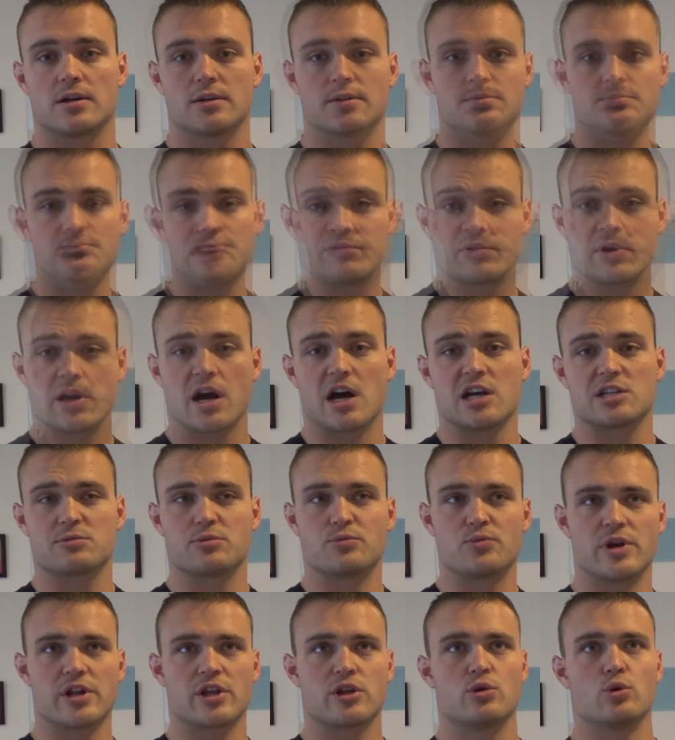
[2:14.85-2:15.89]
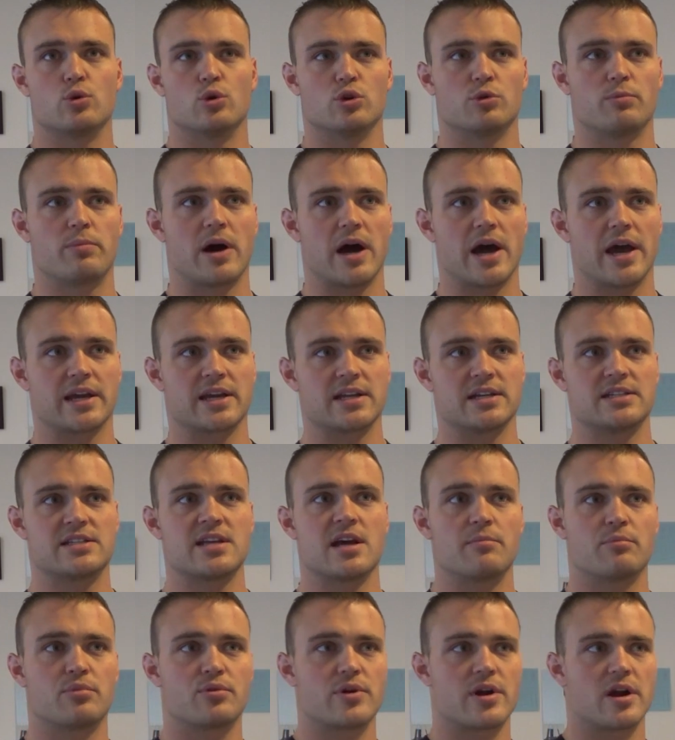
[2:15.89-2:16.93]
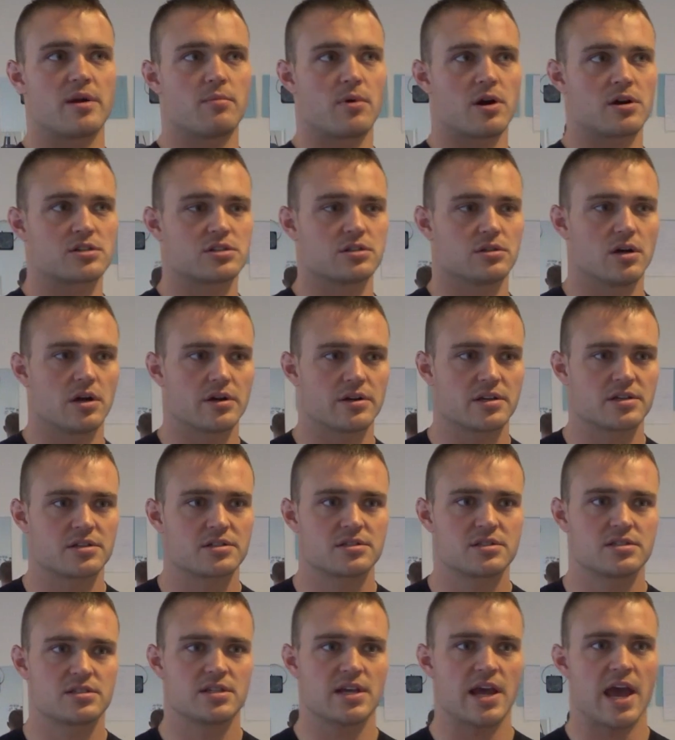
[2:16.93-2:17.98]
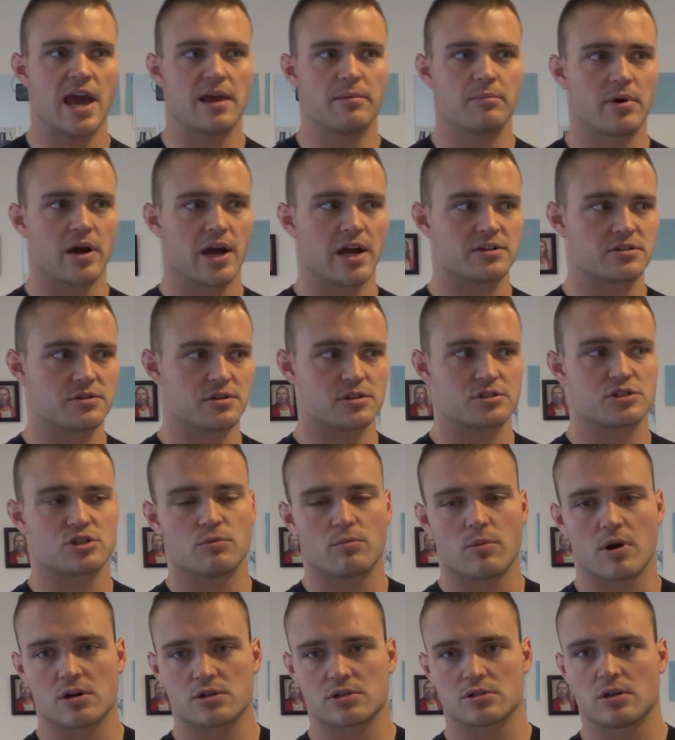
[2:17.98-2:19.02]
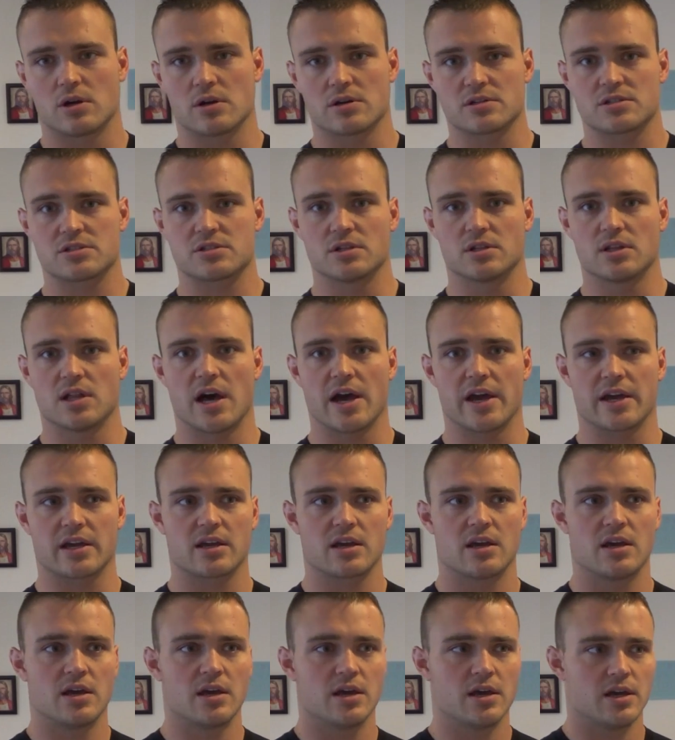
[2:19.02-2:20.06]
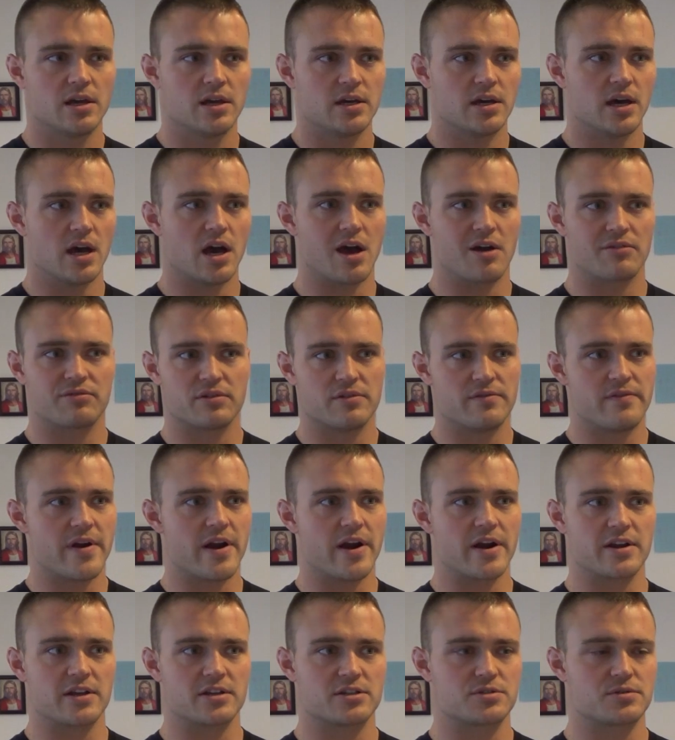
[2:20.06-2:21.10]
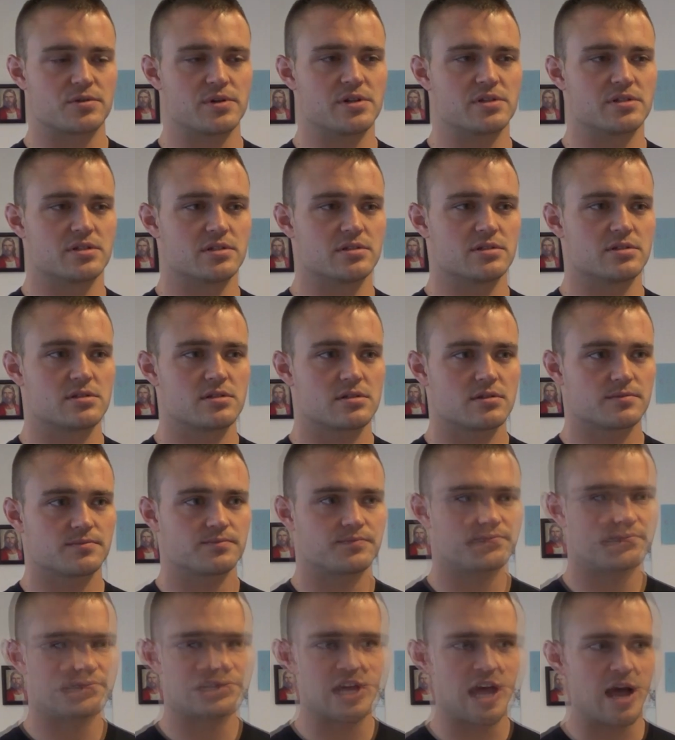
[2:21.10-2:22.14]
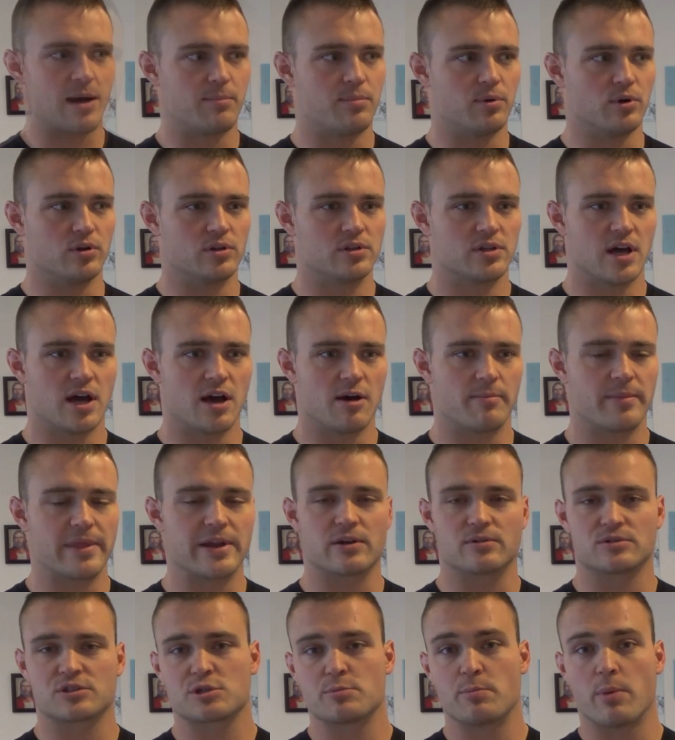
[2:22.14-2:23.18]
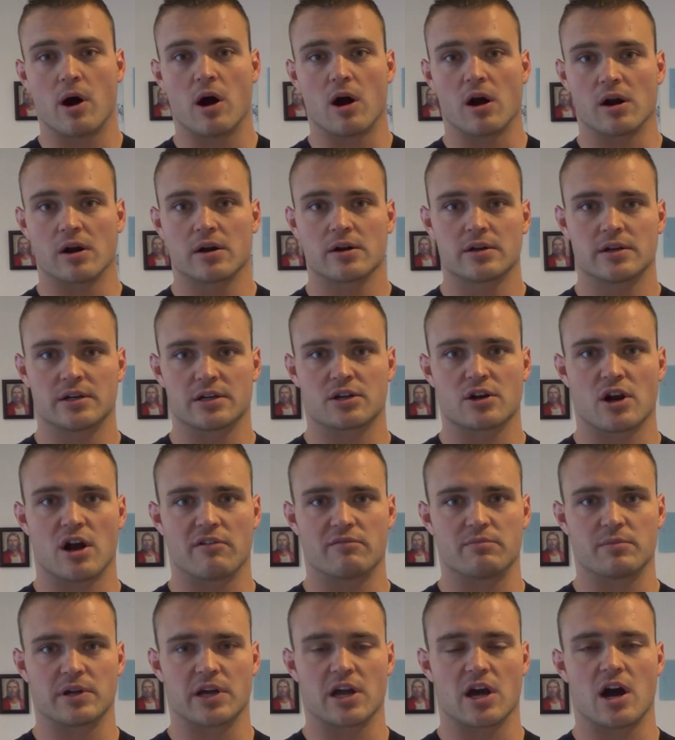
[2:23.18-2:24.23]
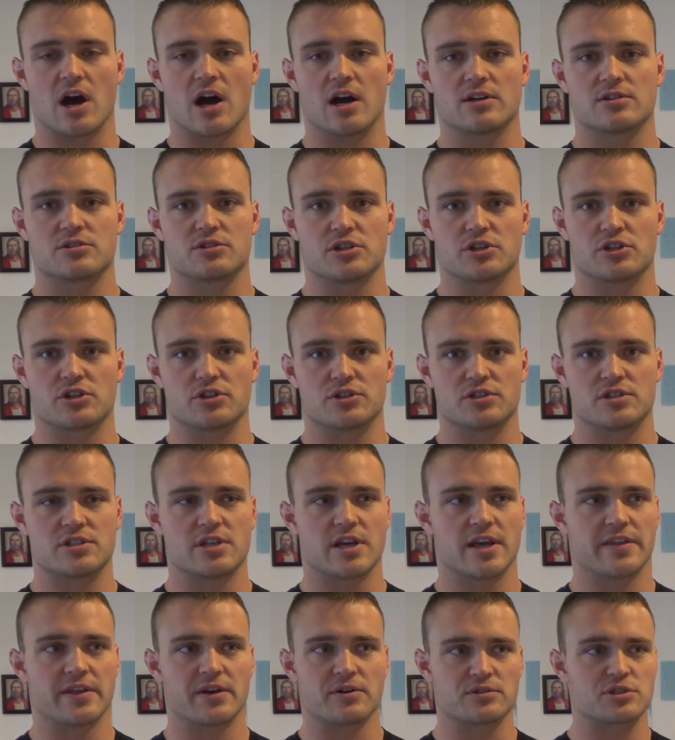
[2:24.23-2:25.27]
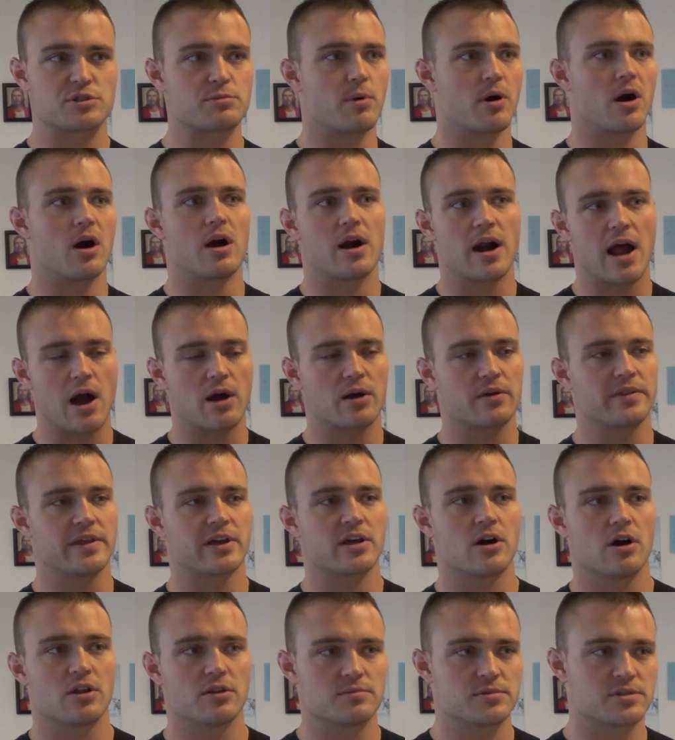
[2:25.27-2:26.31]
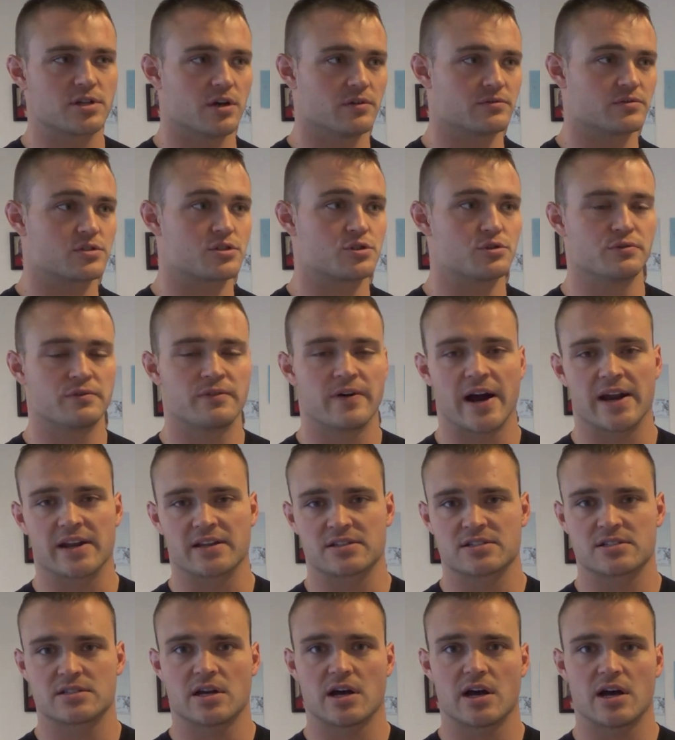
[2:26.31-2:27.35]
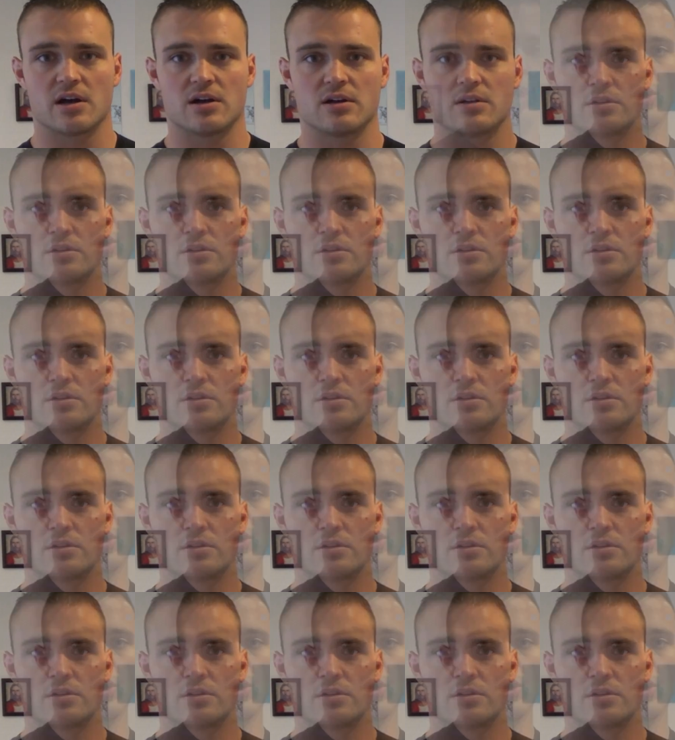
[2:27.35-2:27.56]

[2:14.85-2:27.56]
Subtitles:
Krav Maga has been ridiculed by contemporary martial artists and by traditional martial artists alike for various reasons. For example, they don't spar in Krav Maga, so you could say they don't spar, how can they call themselves a true fighting style?